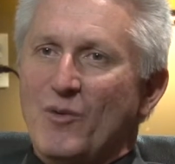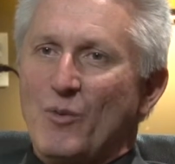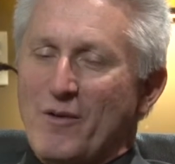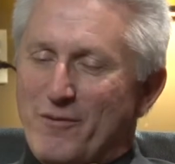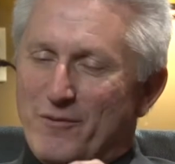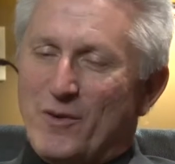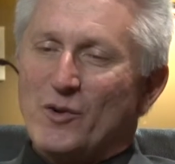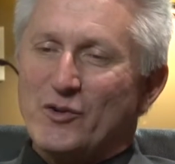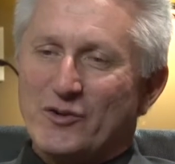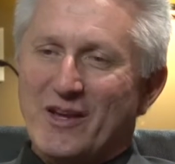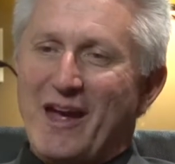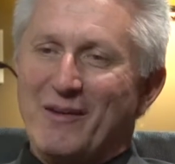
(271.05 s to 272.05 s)
We
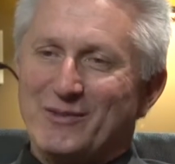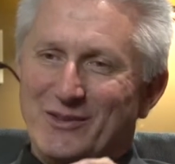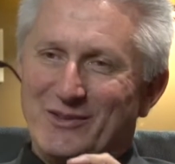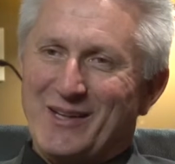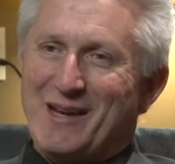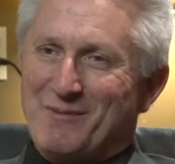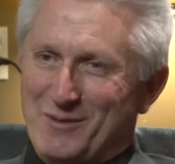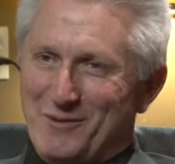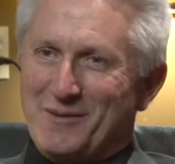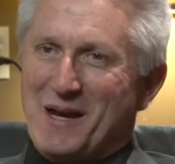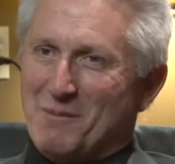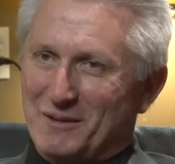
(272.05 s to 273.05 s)
first have to save the
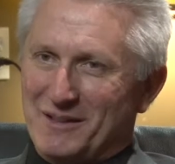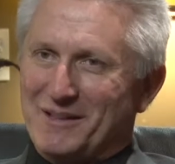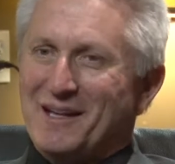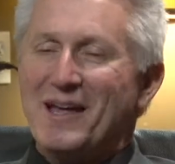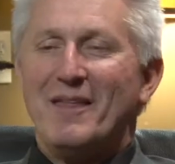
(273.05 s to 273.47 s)
family.